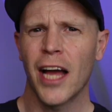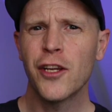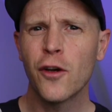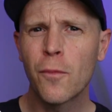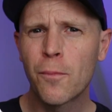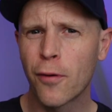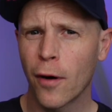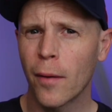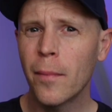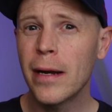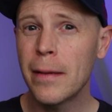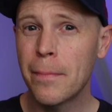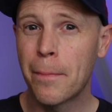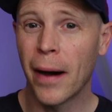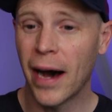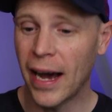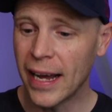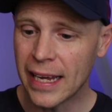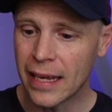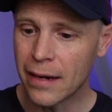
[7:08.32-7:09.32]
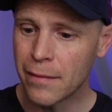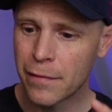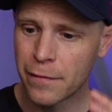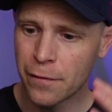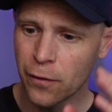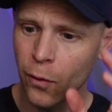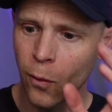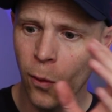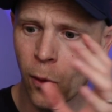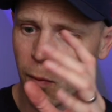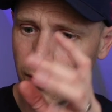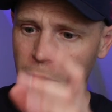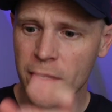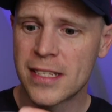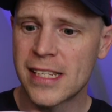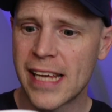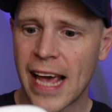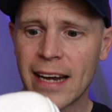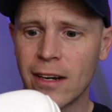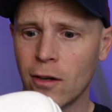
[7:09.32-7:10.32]
And you're probably paying for the
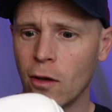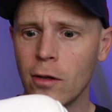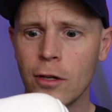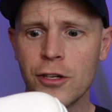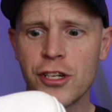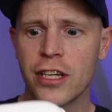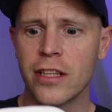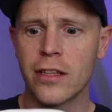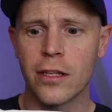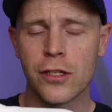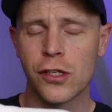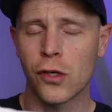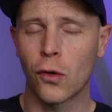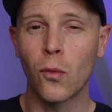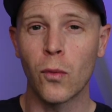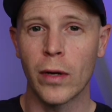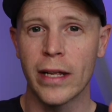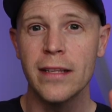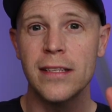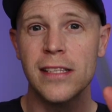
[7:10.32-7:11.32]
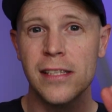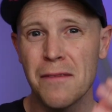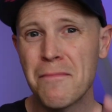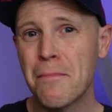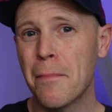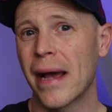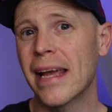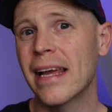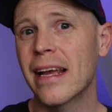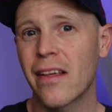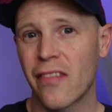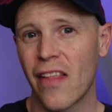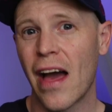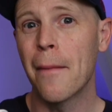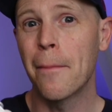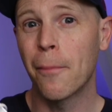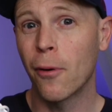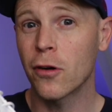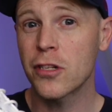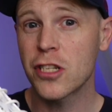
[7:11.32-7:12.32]
technology and the tooling to make
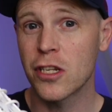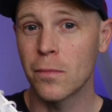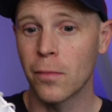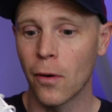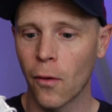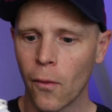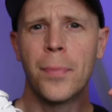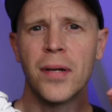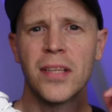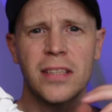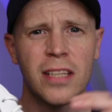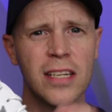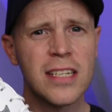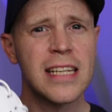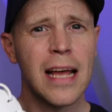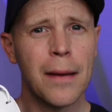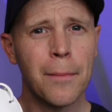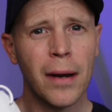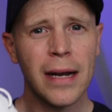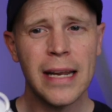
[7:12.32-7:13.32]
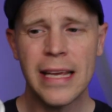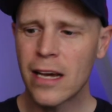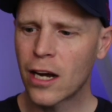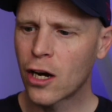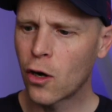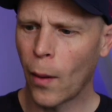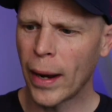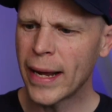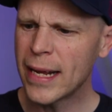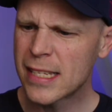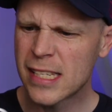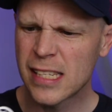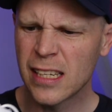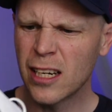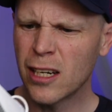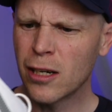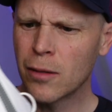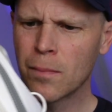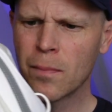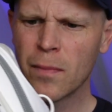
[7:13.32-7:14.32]
that possible. But does that money equate
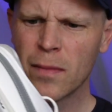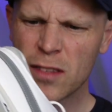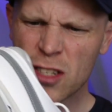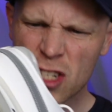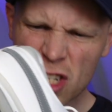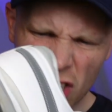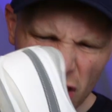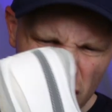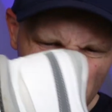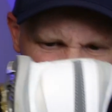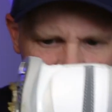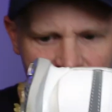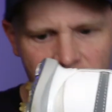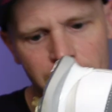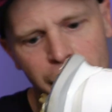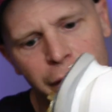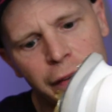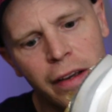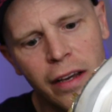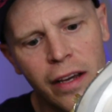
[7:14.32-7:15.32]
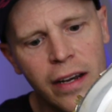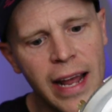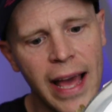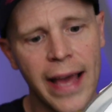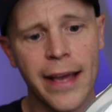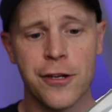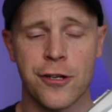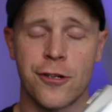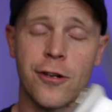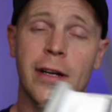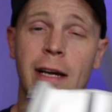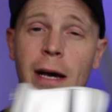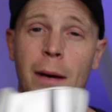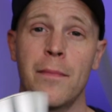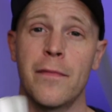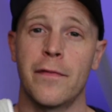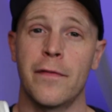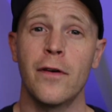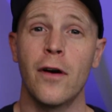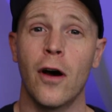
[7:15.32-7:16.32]
to significant extra
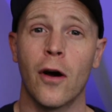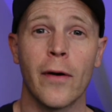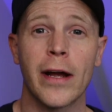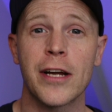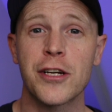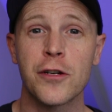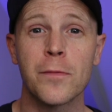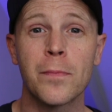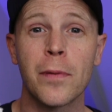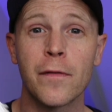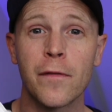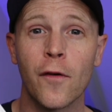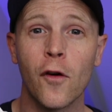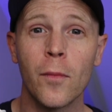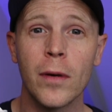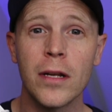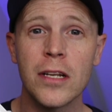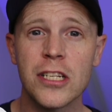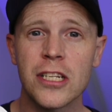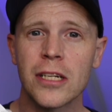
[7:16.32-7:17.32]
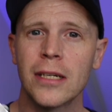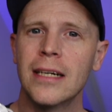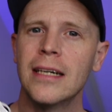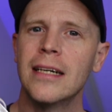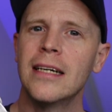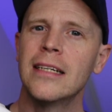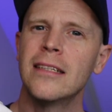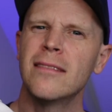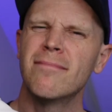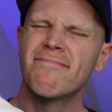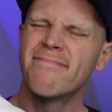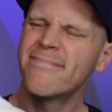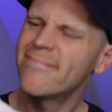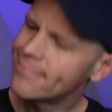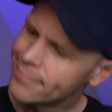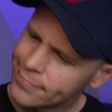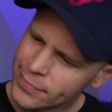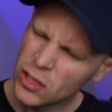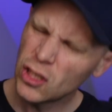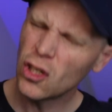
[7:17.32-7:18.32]
comfort or extra performance?
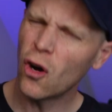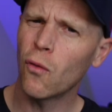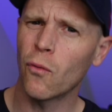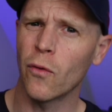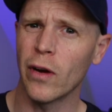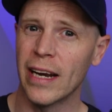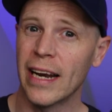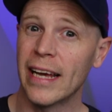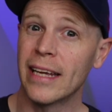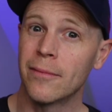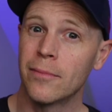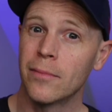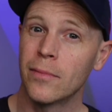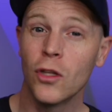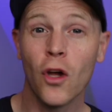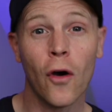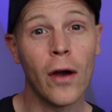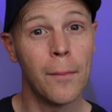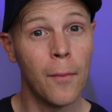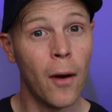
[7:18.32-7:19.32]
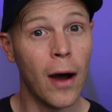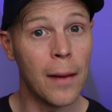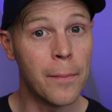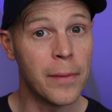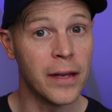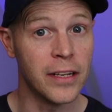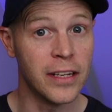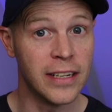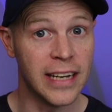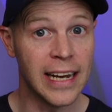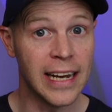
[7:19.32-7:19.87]
Not really, not in my opinion